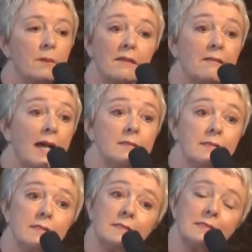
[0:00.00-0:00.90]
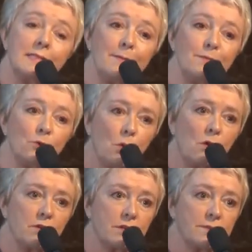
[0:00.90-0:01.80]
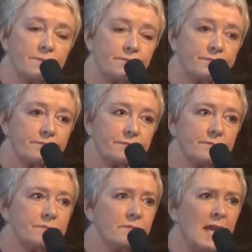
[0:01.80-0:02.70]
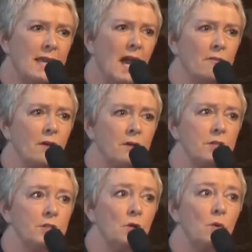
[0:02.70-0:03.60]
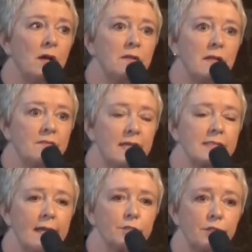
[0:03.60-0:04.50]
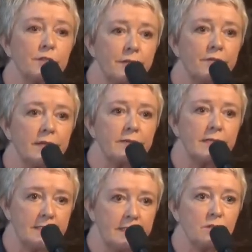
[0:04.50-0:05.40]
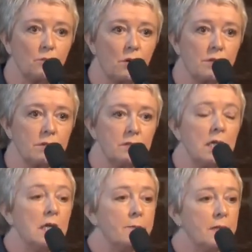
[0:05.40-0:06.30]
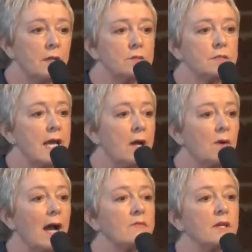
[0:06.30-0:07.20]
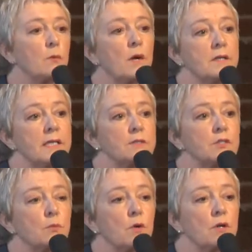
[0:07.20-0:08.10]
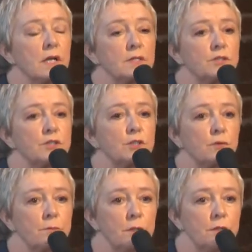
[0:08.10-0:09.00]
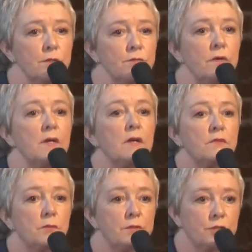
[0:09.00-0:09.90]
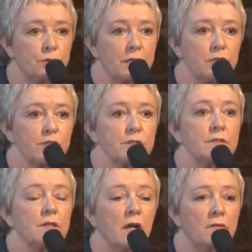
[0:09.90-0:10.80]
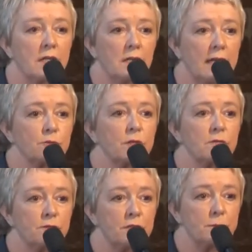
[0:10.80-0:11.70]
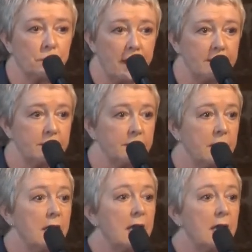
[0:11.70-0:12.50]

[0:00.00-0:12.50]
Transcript: But that didn't seem to work. And I thought, you know what? That's actually a good thing that it didn't work. Because now I think what needs to work is just to remove the restriction of the electric footprint.